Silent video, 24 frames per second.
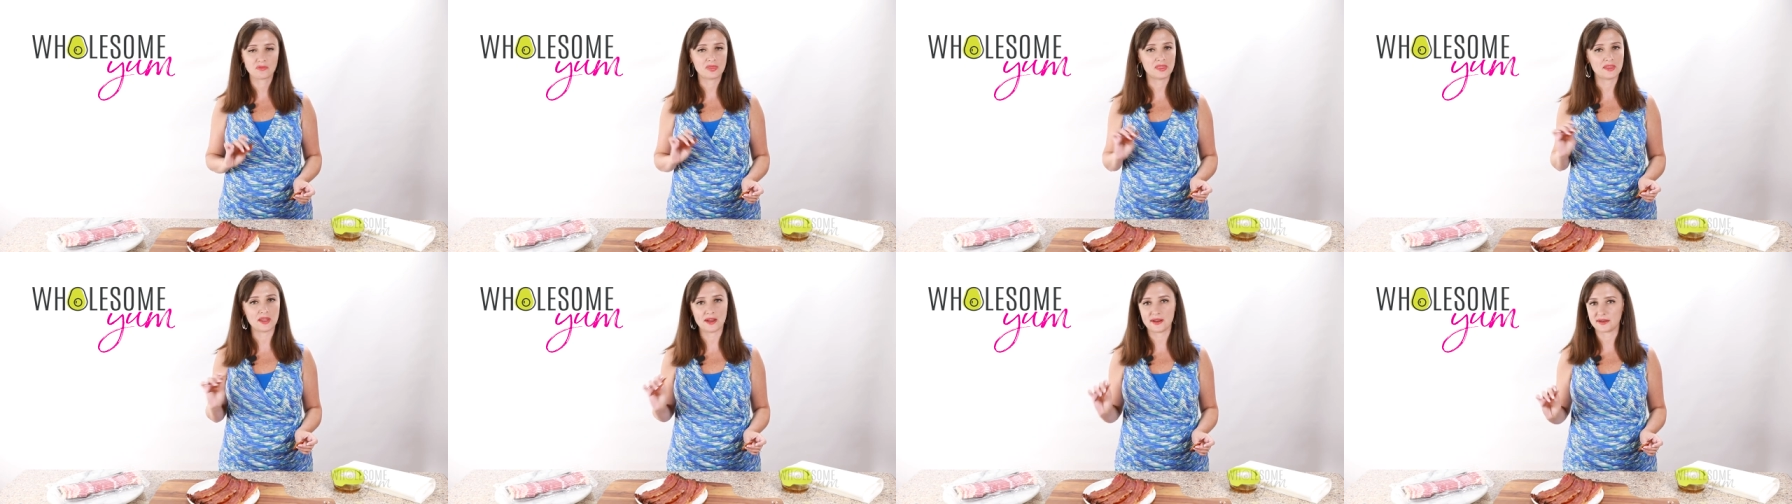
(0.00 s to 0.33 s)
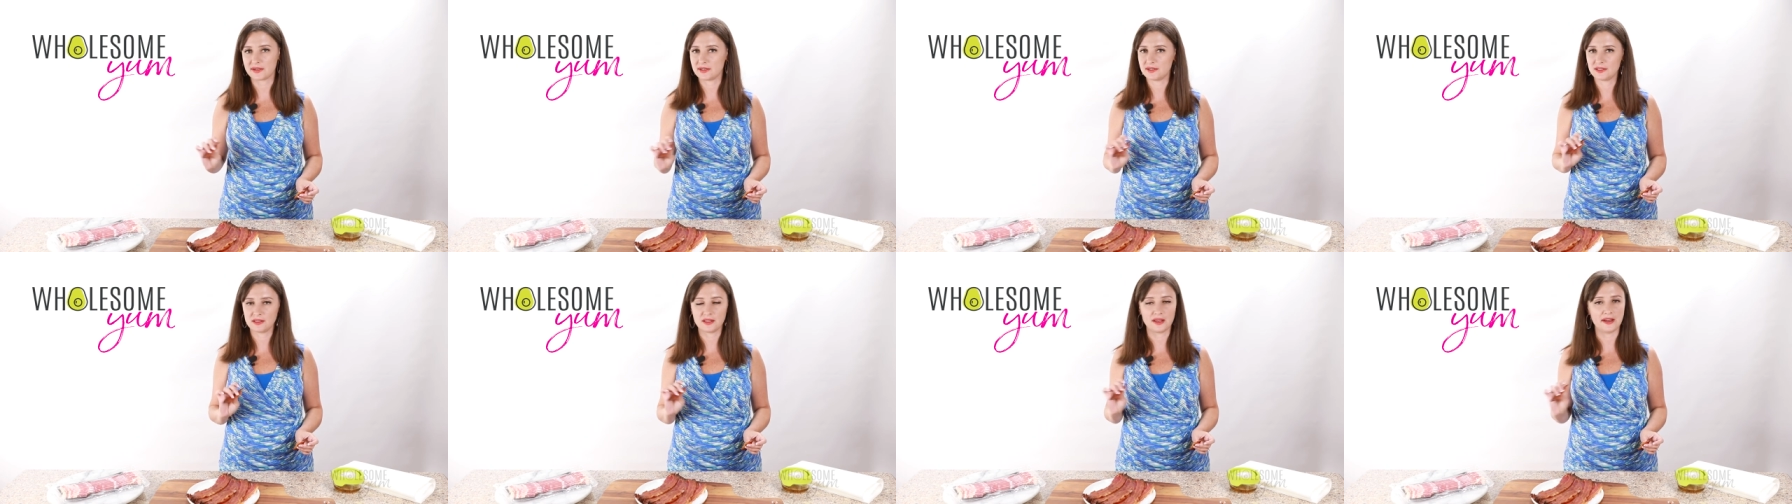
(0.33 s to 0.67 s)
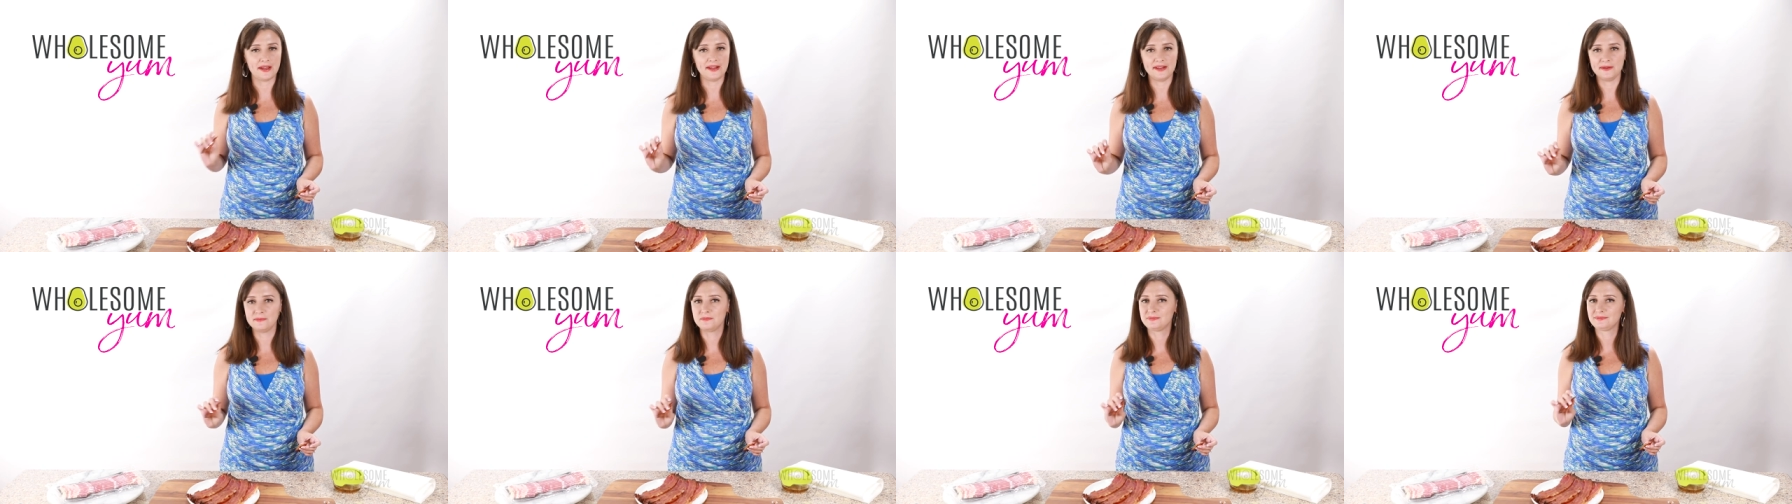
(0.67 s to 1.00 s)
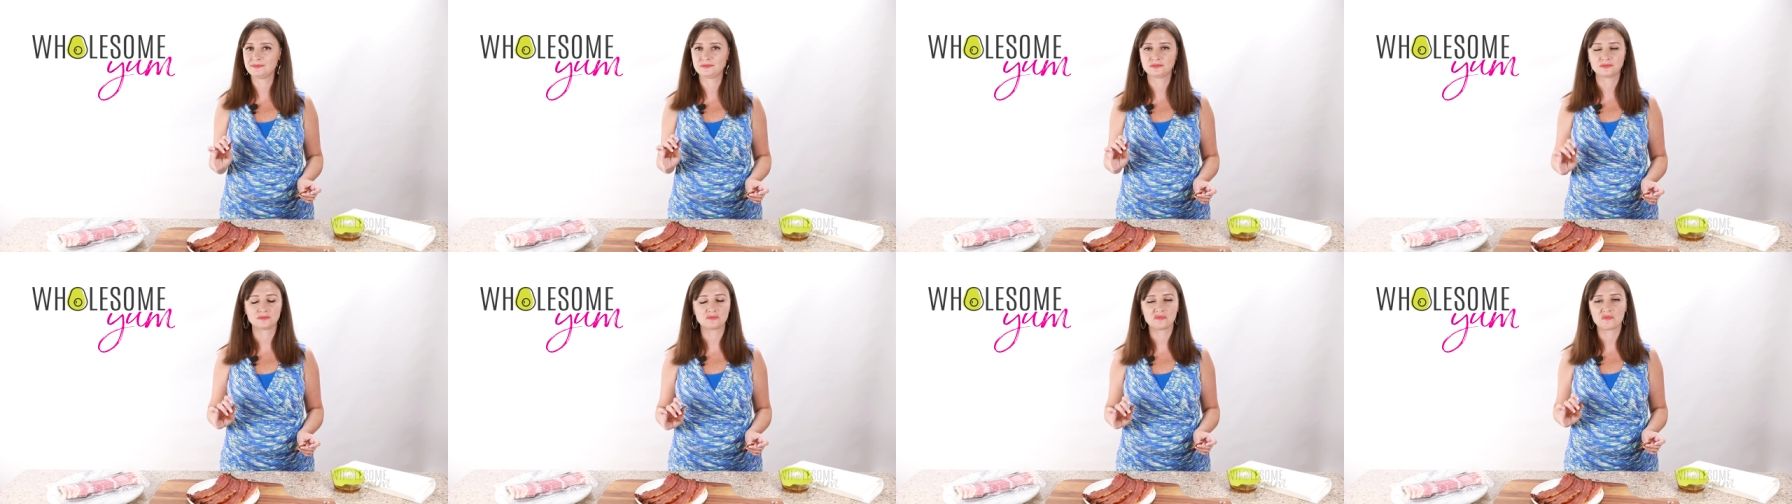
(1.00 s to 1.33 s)
Not gonna lie,
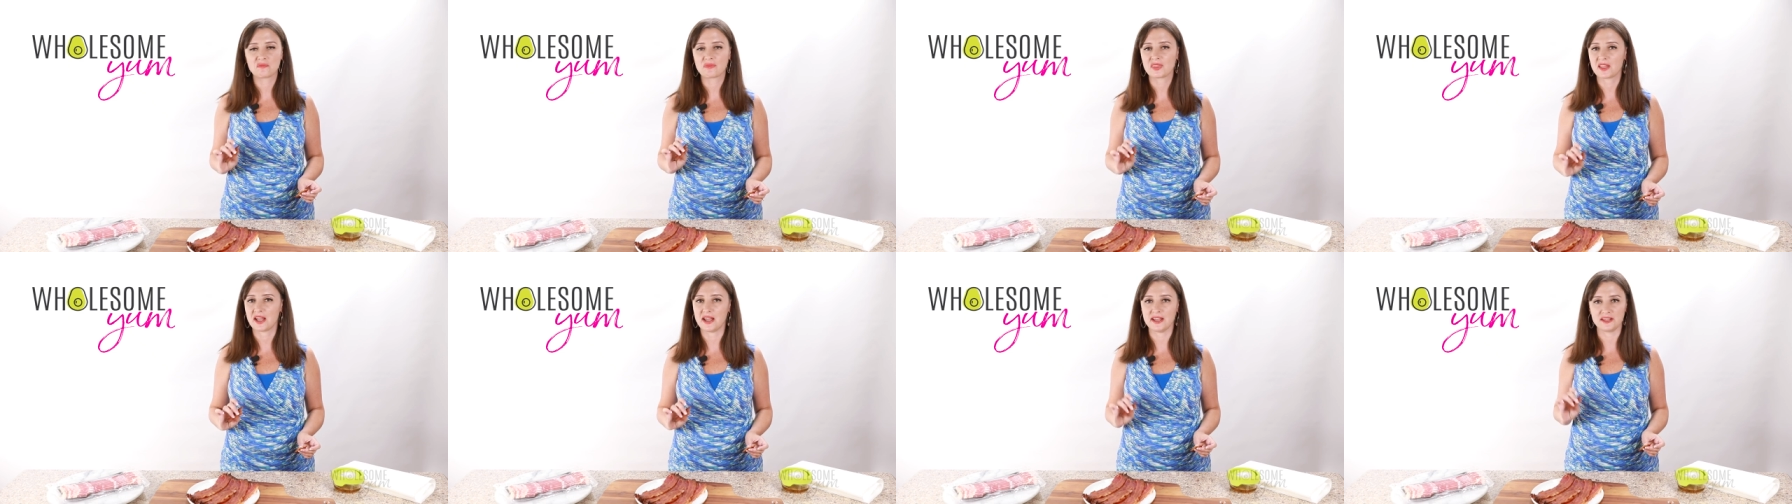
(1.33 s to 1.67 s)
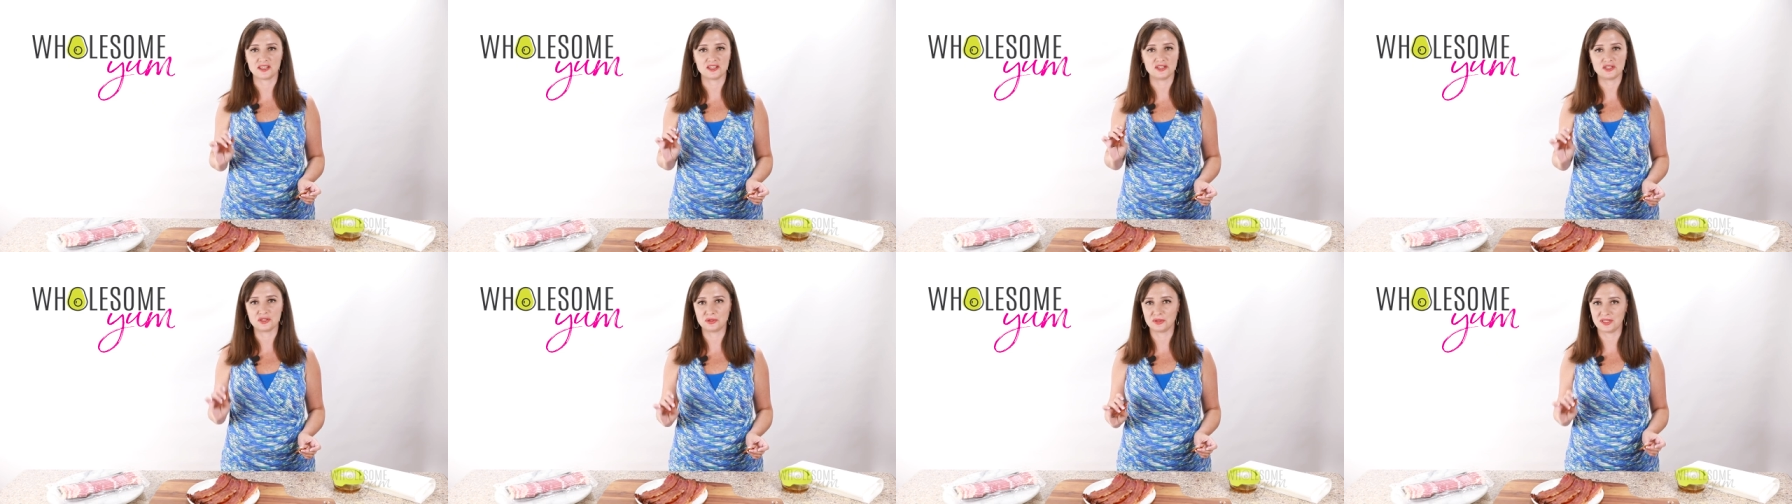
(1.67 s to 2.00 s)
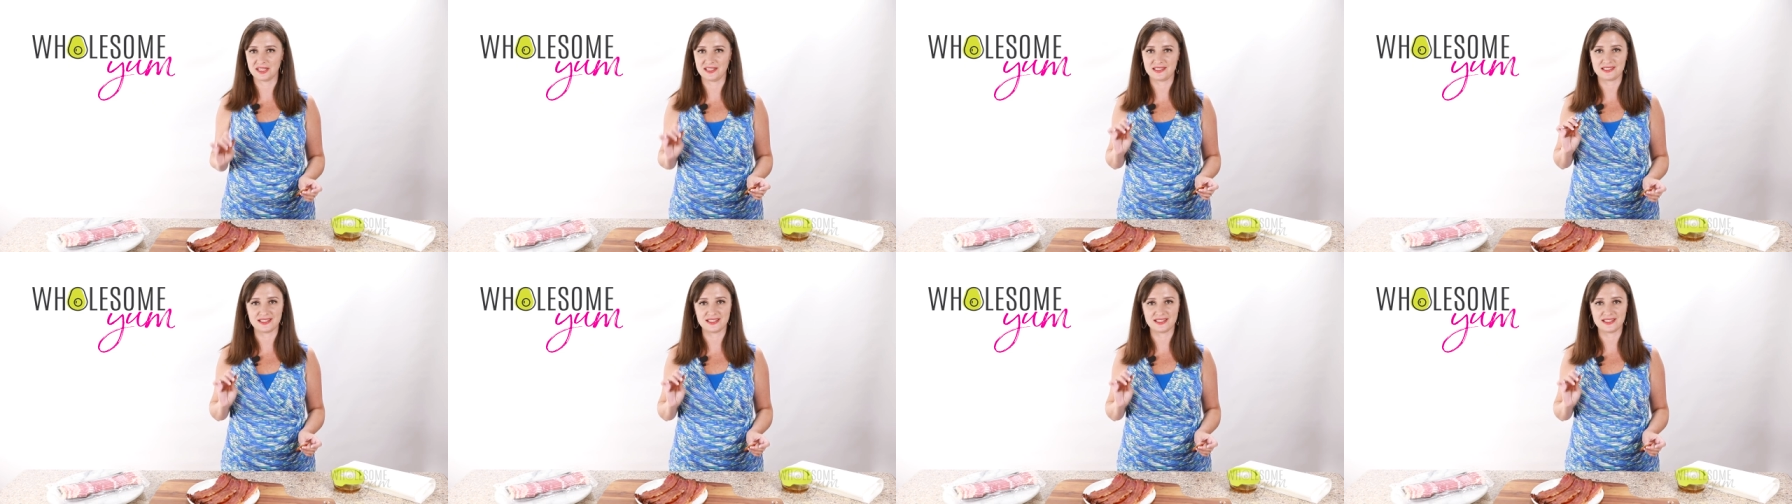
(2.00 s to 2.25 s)
I could totally